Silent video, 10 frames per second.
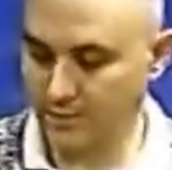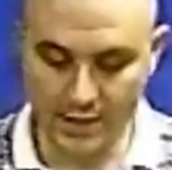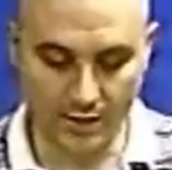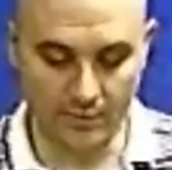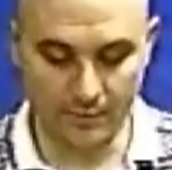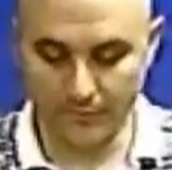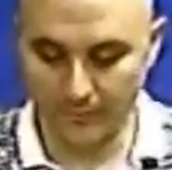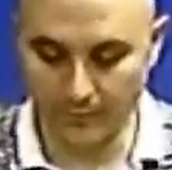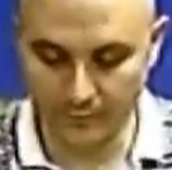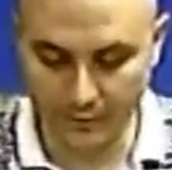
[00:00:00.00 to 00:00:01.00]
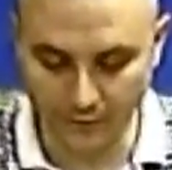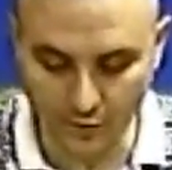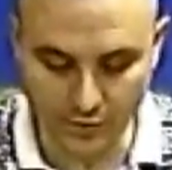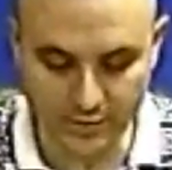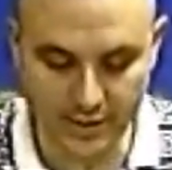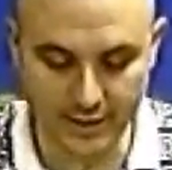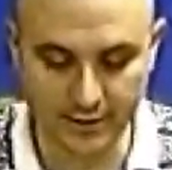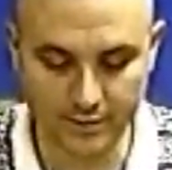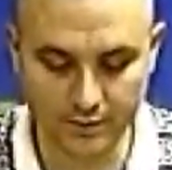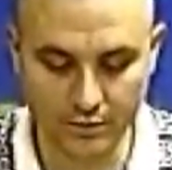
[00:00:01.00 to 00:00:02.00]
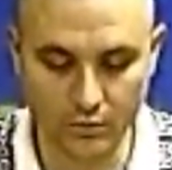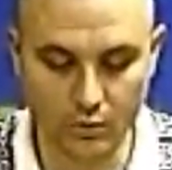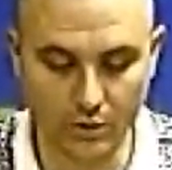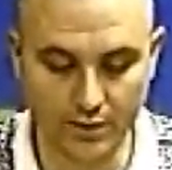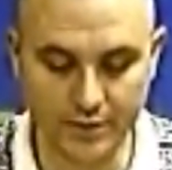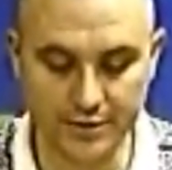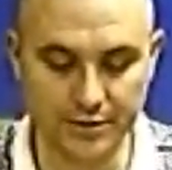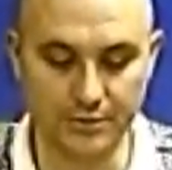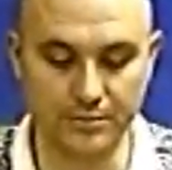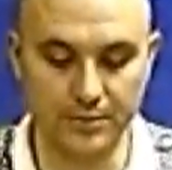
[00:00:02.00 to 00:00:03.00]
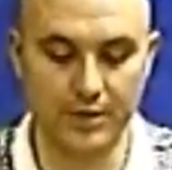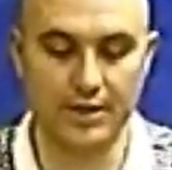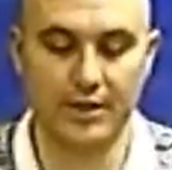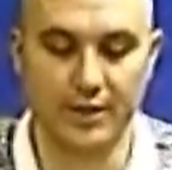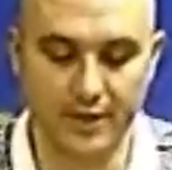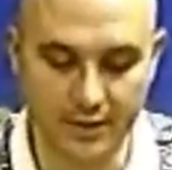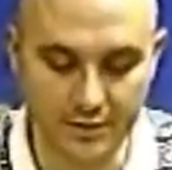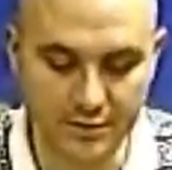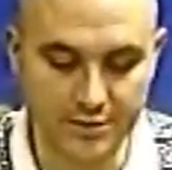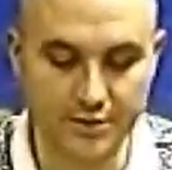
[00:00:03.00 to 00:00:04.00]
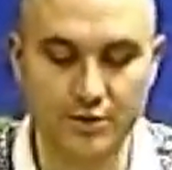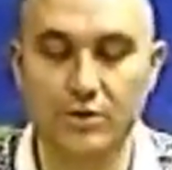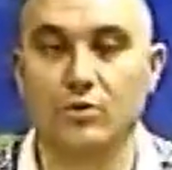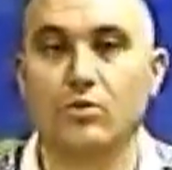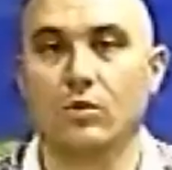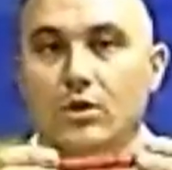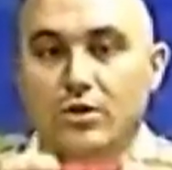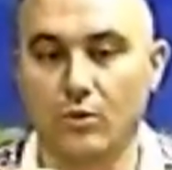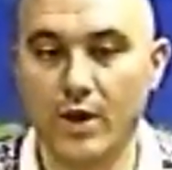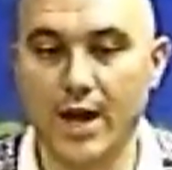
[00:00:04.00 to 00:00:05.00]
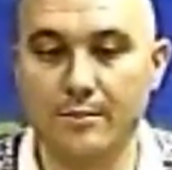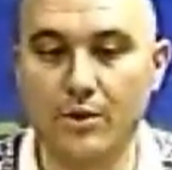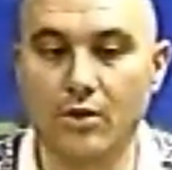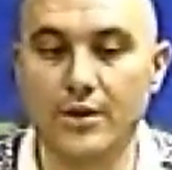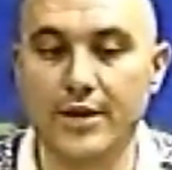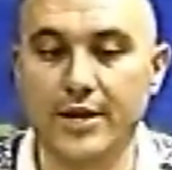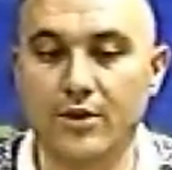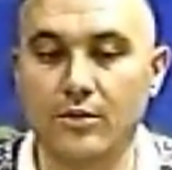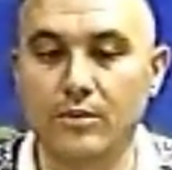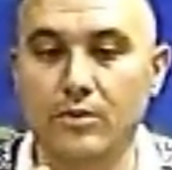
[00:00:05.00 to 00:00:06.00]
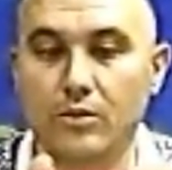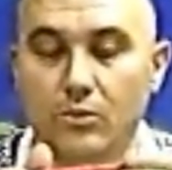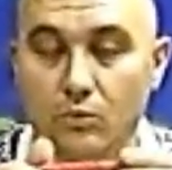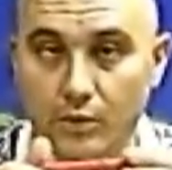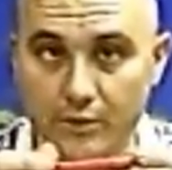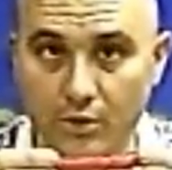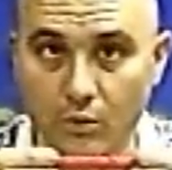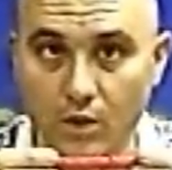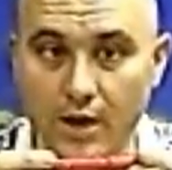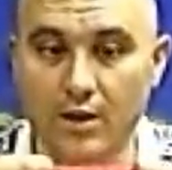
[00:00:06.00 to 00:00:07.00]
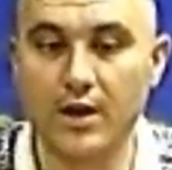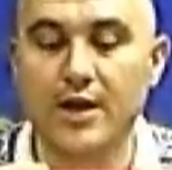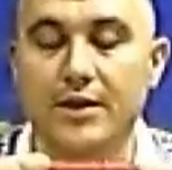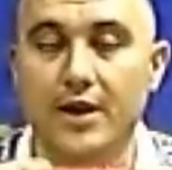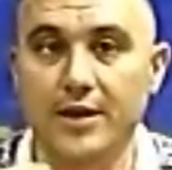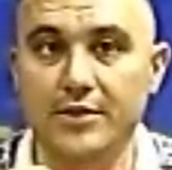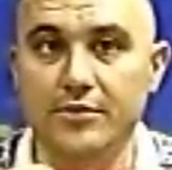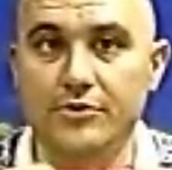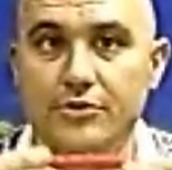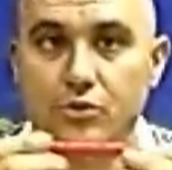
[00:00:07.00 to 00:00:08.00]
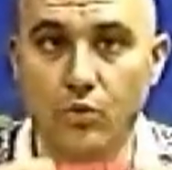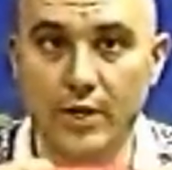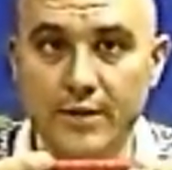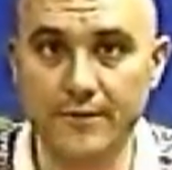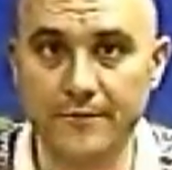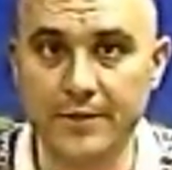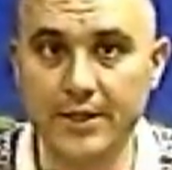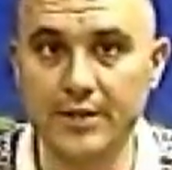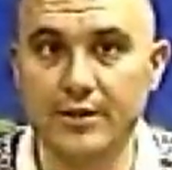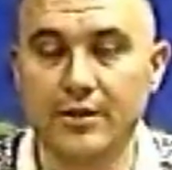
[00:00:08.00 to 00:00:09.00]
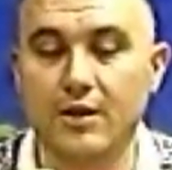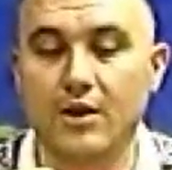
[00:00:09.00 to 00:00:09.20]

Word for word: Now, the first thing we're going to do is we're going to wrap our nail with our wire. Now, I used 20 feet